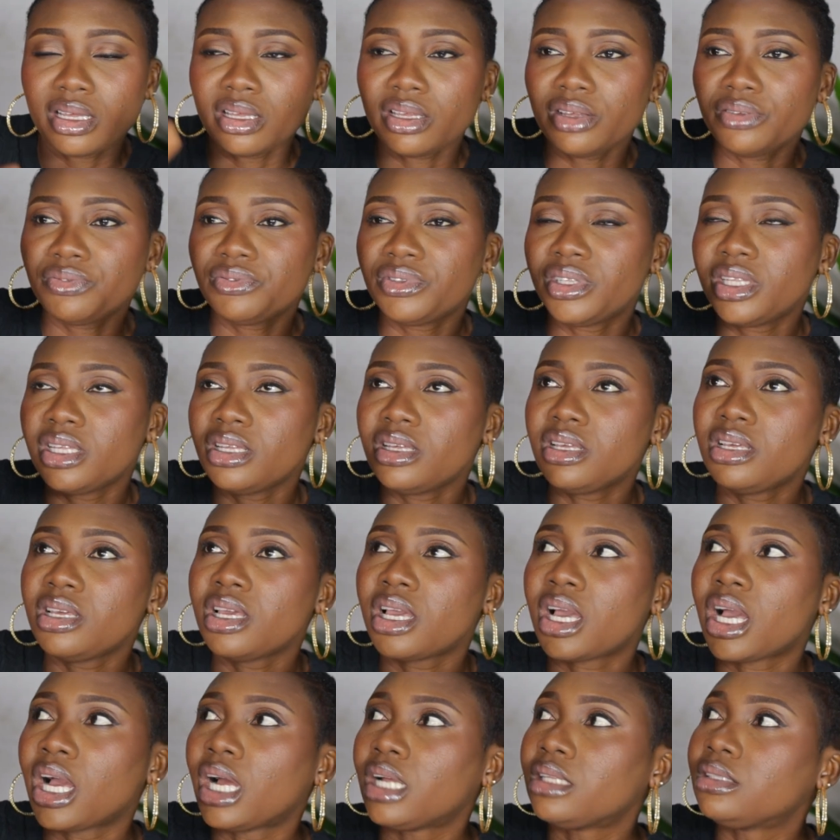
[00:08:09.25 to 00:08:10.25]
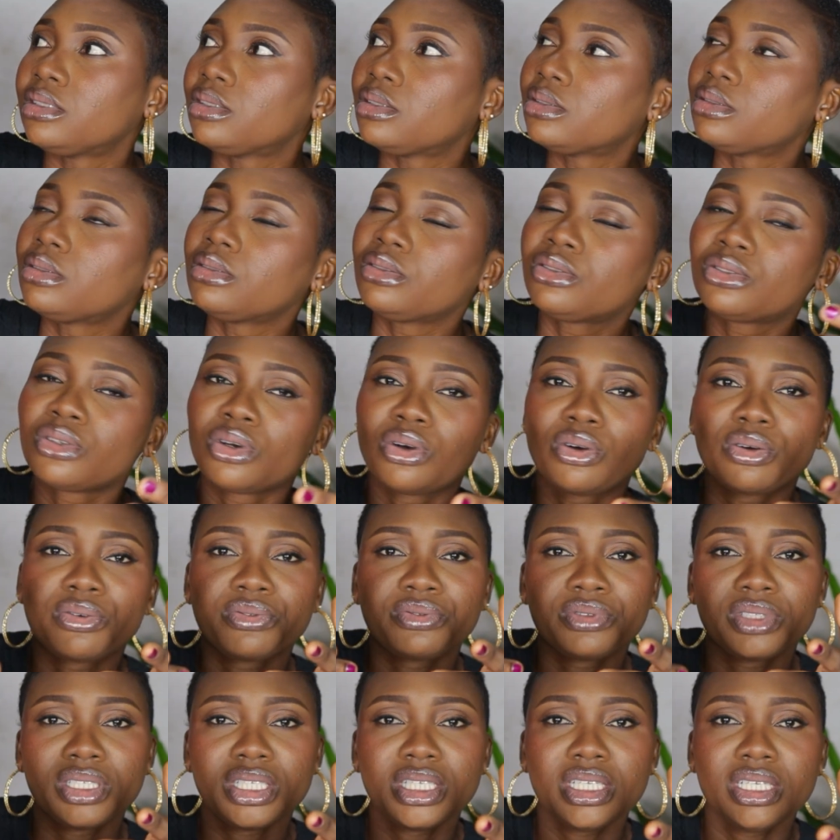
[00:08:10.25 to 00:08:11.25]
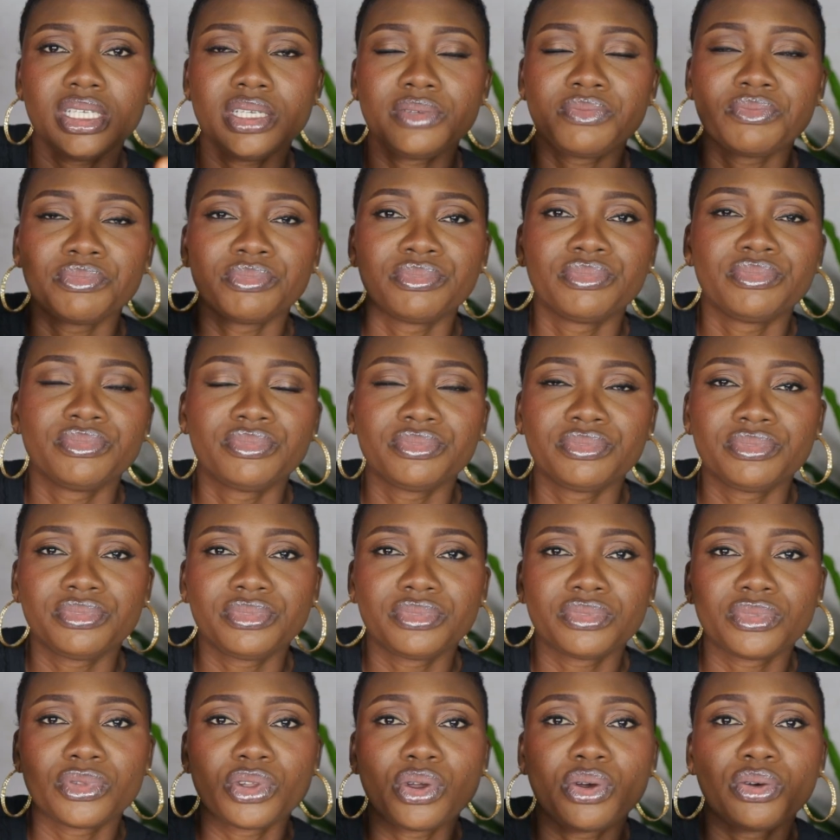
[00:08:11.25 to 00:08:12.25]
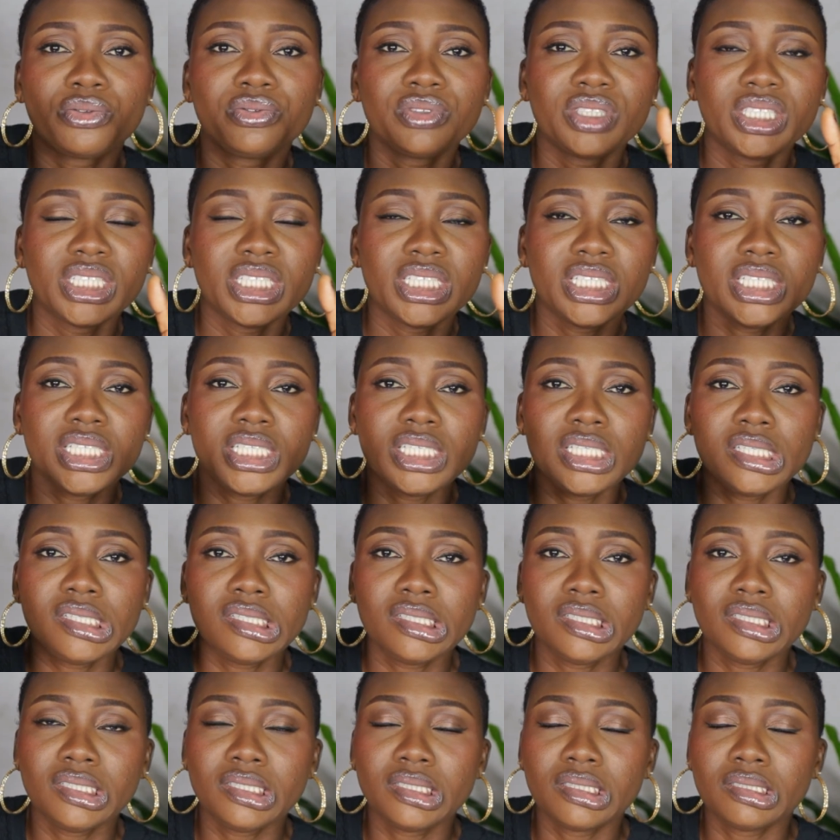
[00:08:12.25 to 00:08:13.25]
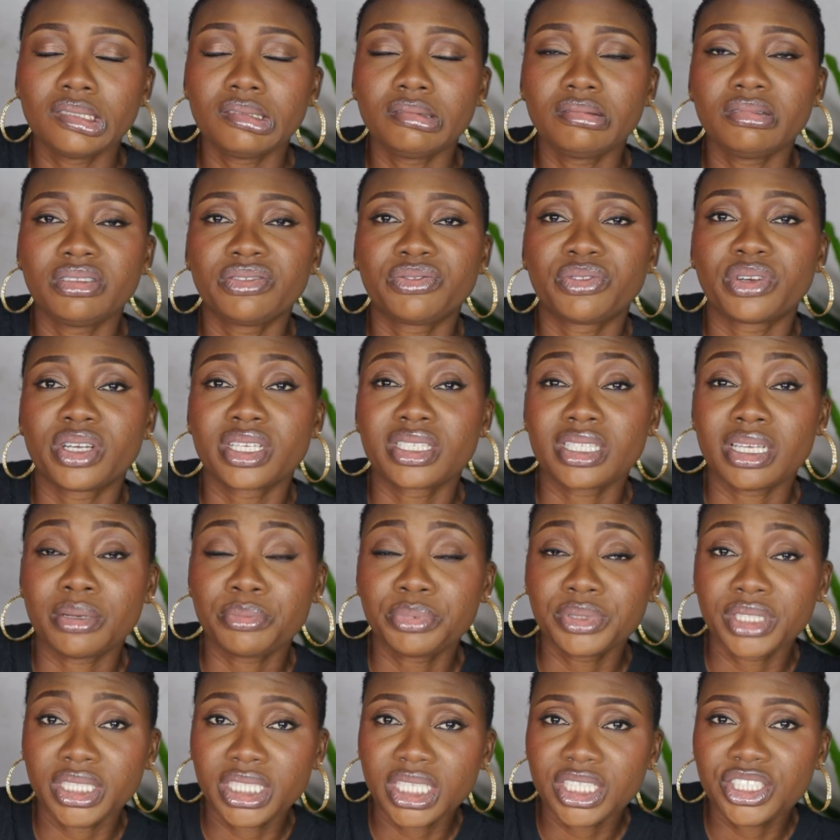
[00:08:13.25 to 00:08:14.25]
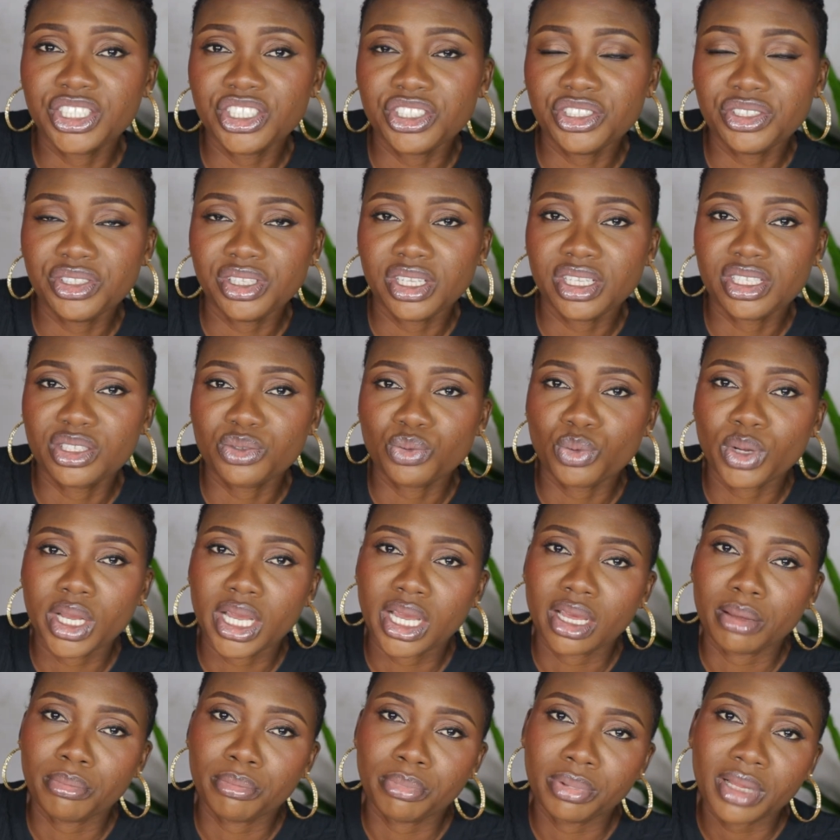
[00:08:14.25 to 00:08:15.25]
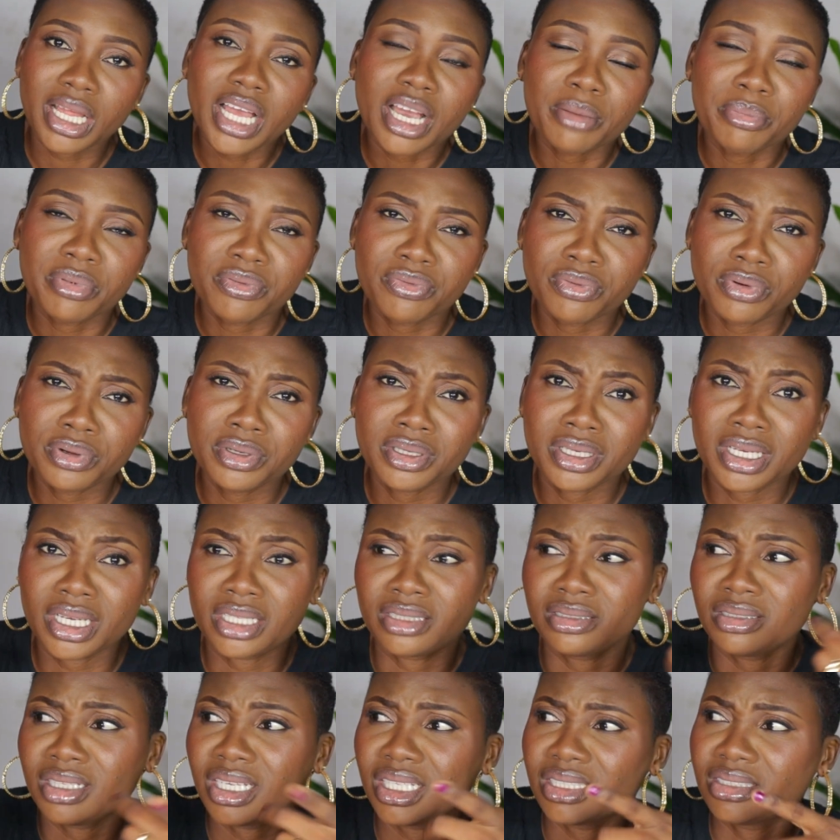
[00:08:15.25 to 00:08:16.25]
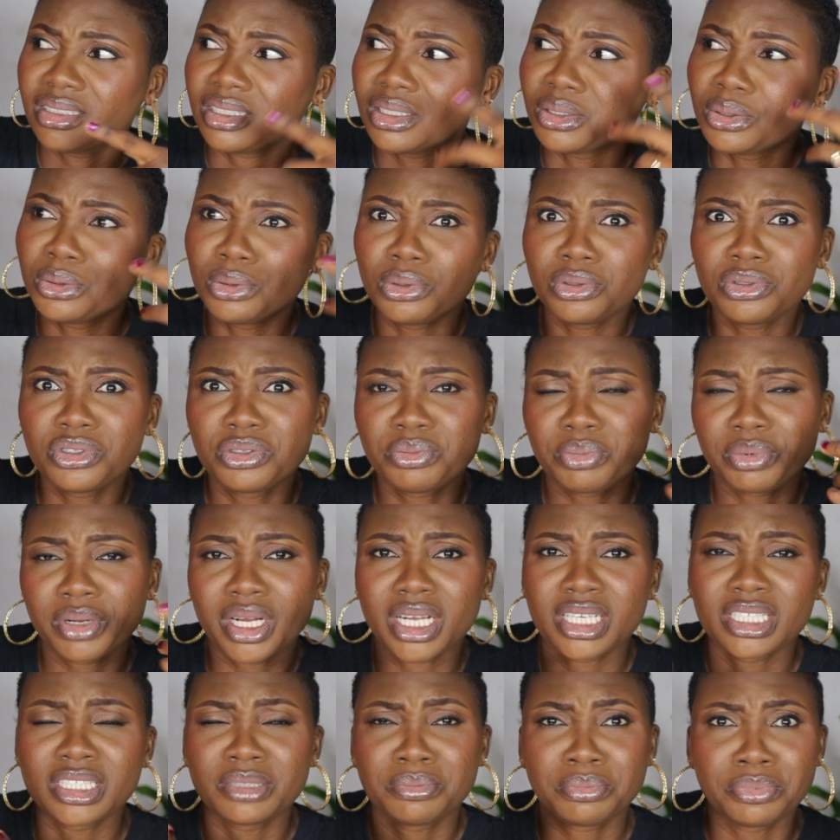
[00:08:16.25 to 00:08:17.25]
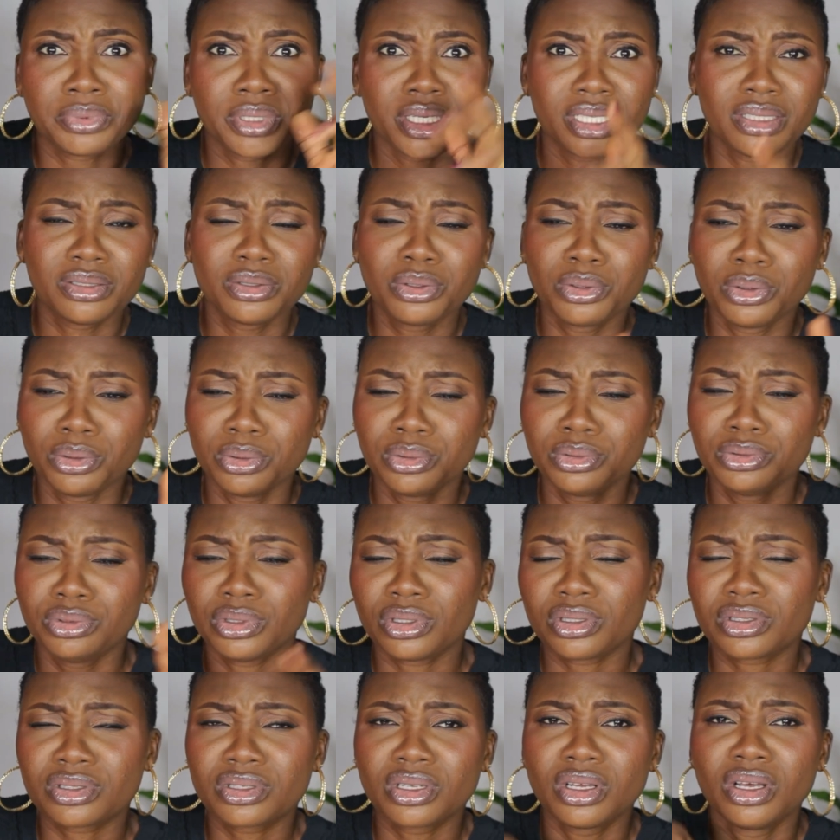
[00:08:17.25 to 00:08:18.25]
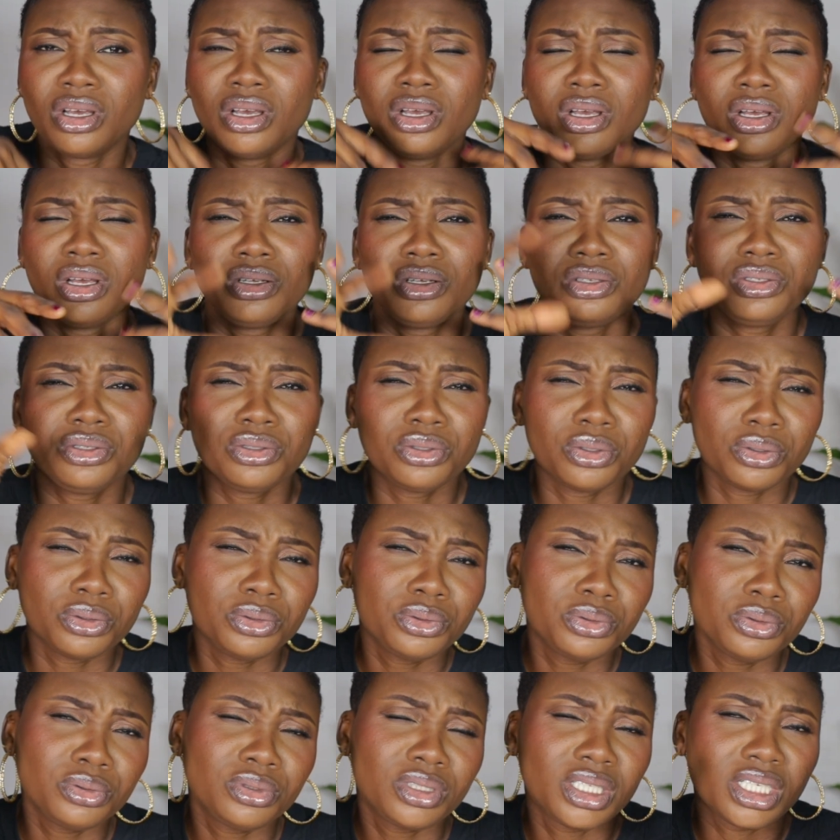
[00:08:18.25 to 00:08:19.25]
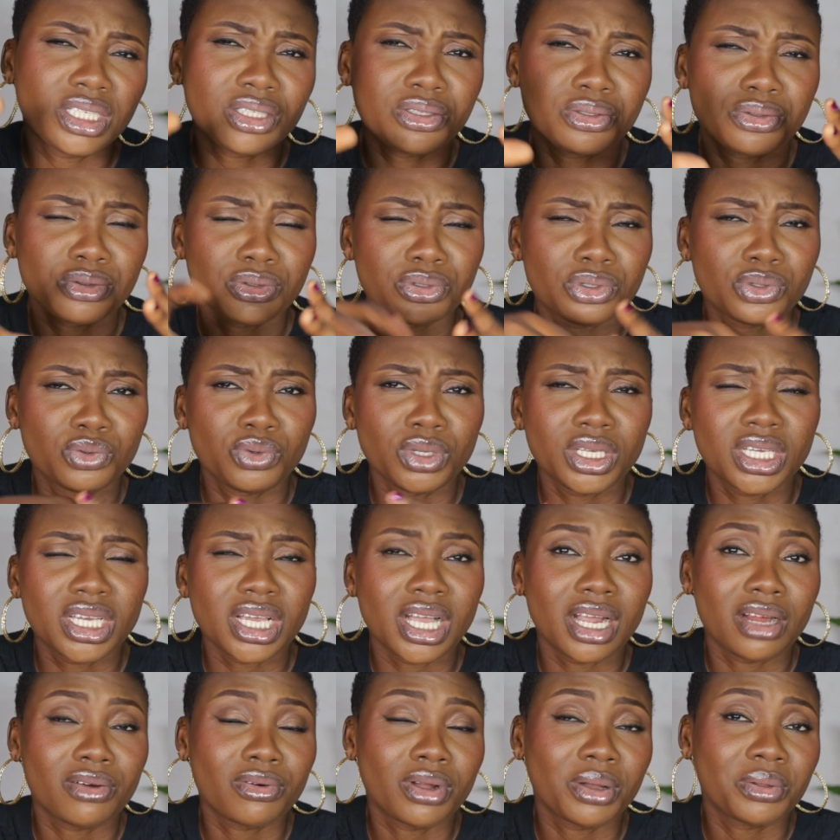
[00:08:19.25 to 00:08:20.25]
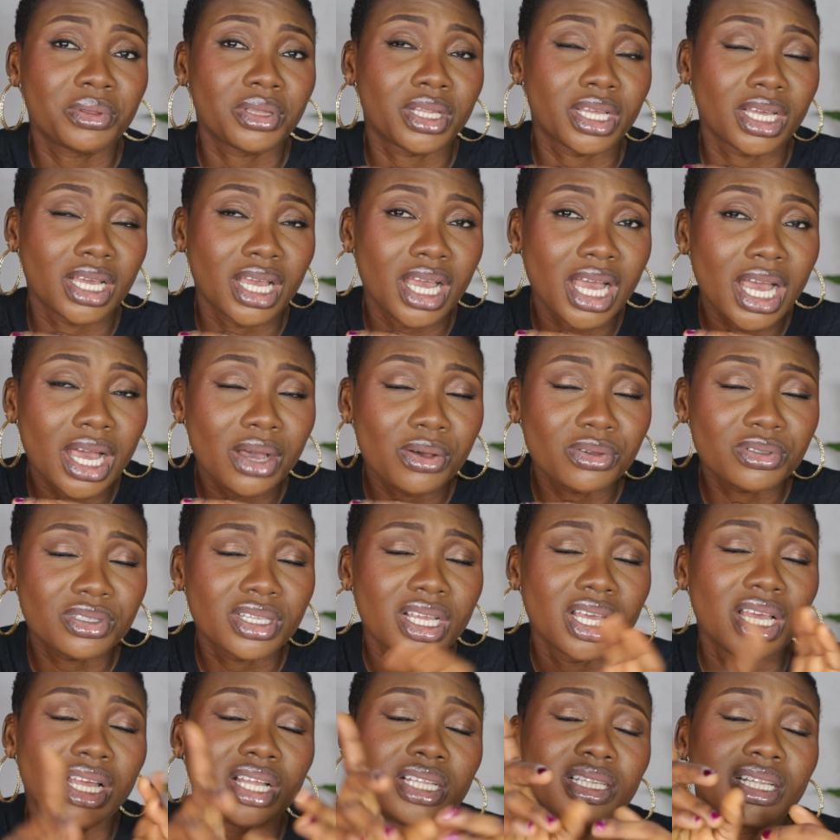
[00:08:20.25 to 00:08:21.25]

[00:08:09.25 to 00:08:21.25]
If the handles of the for example, the kitchen units were black before, you can get a gold spray and spray gold. Just do things to tweak around the house.